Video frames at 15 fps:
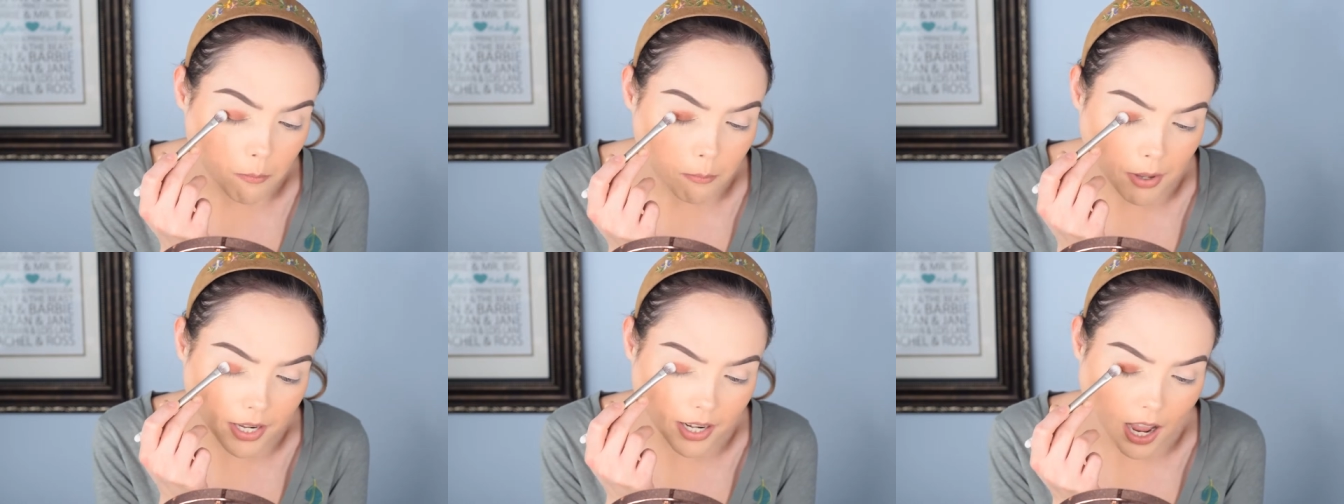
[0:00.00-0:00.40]

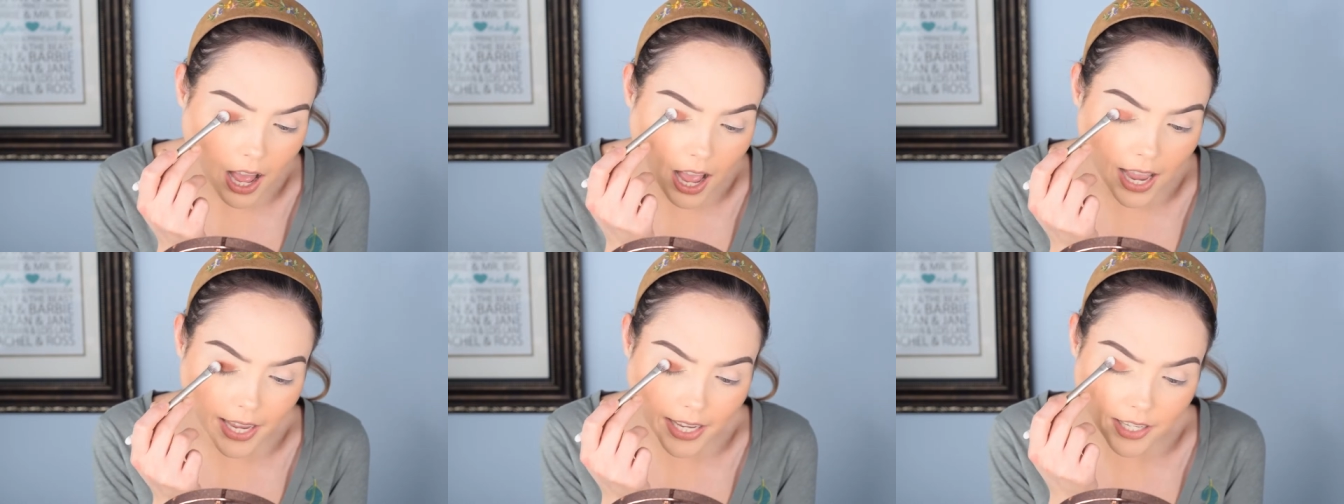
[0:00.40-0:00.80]
But
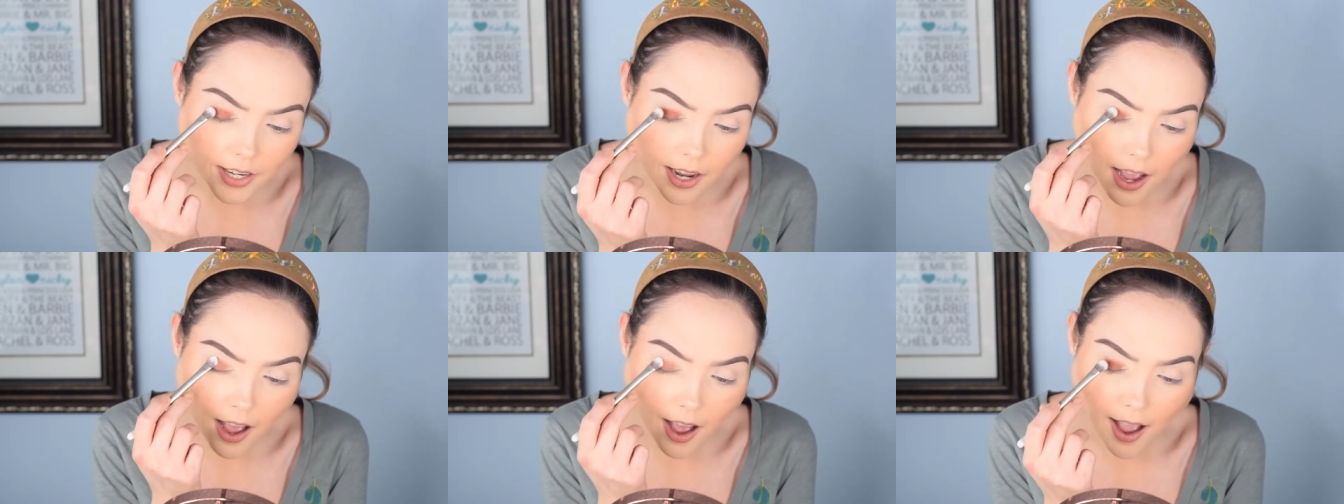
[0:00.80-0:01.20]

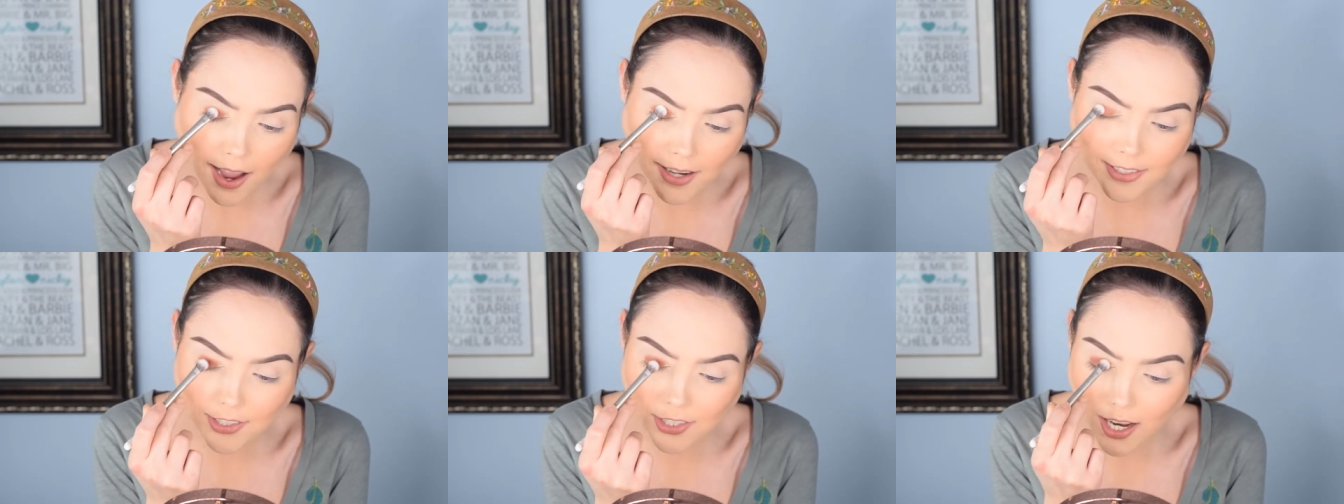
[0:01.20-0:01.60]
I
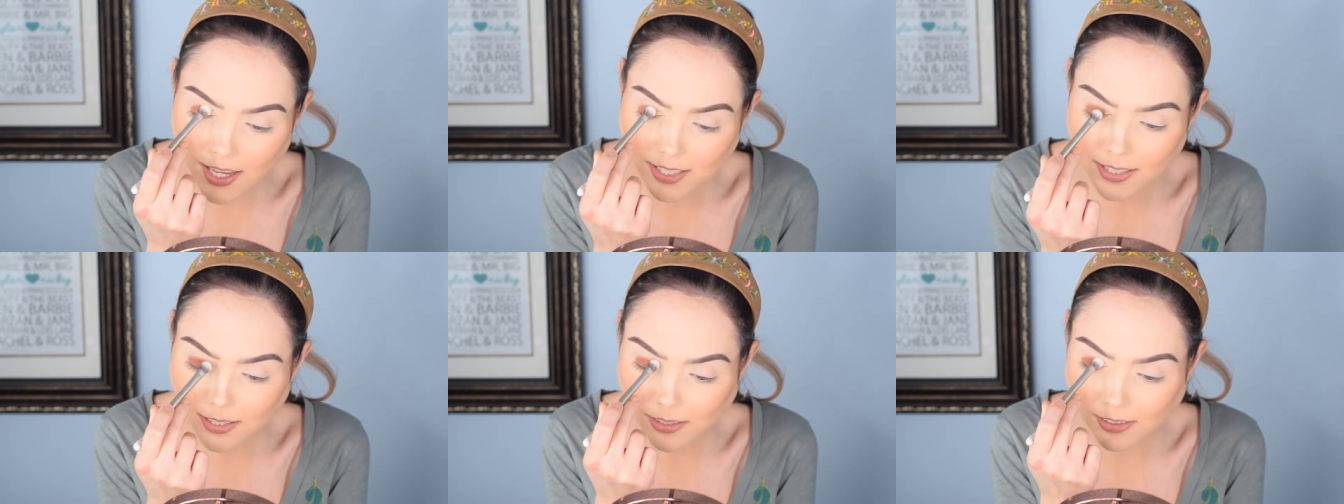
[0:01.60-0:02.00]
I
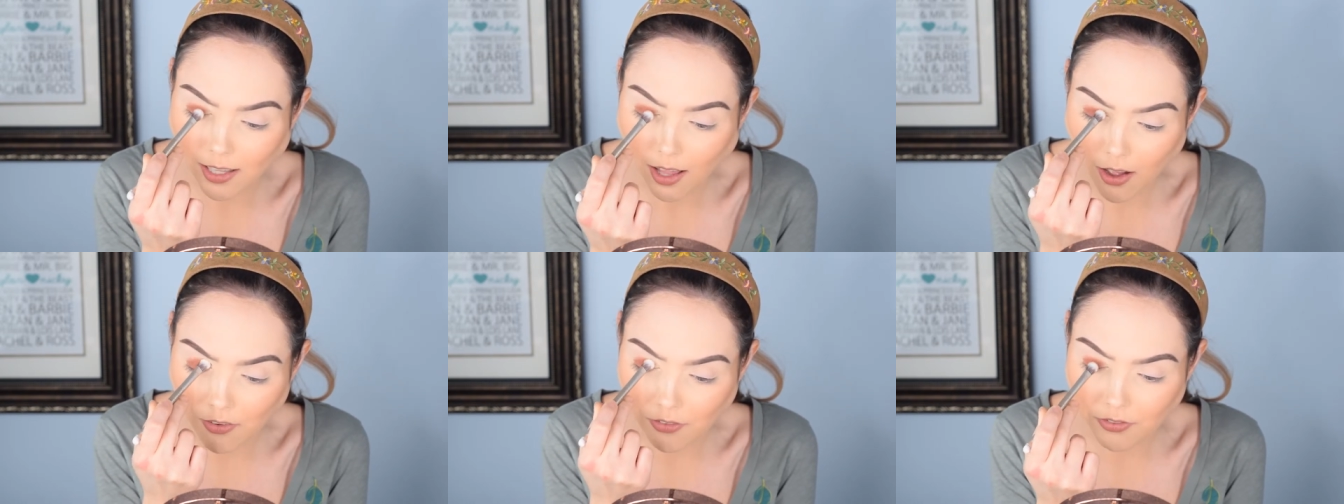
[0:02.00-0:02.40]
just
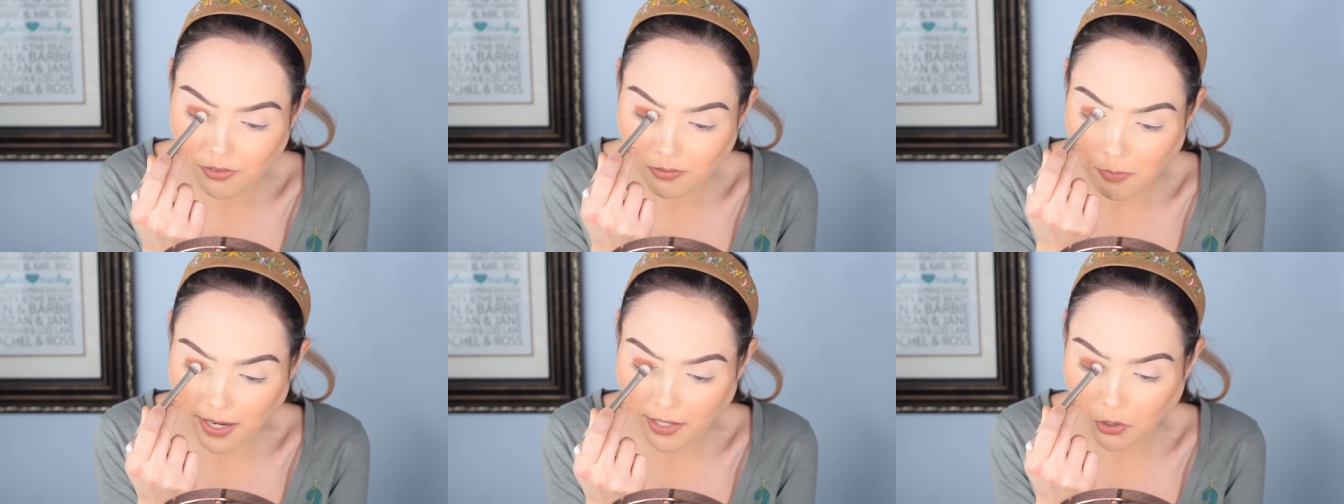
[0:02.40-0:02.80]

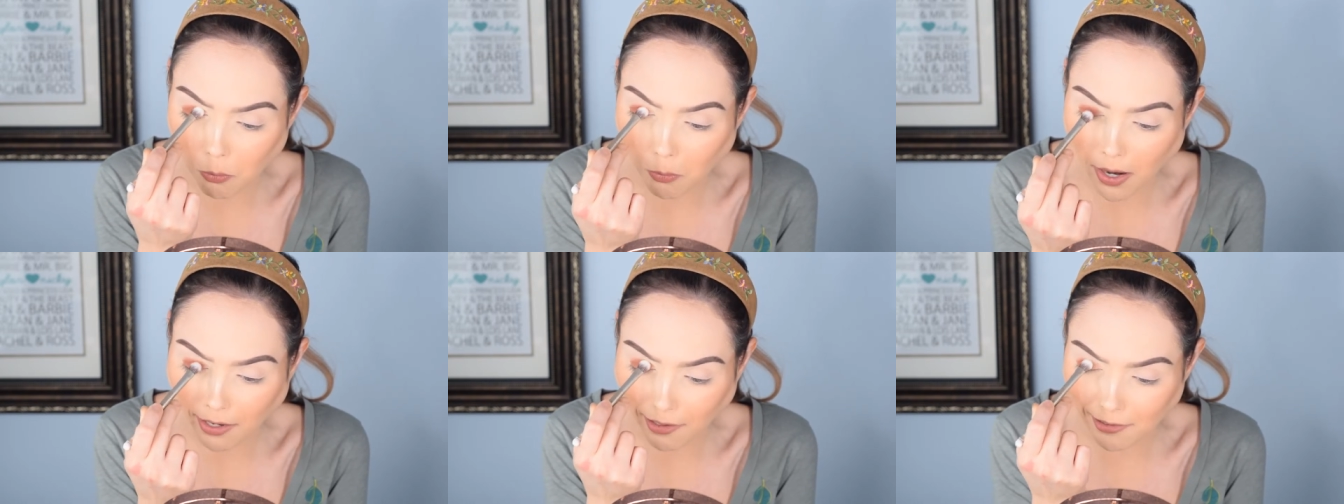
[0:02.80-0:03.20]
love Michael
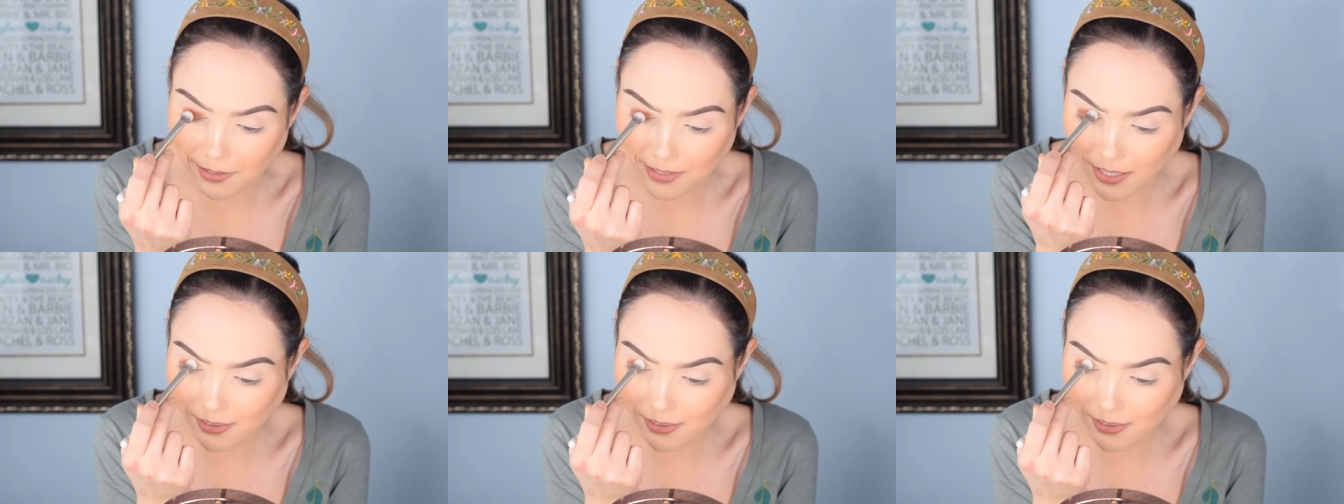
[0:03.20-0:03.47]
Myers.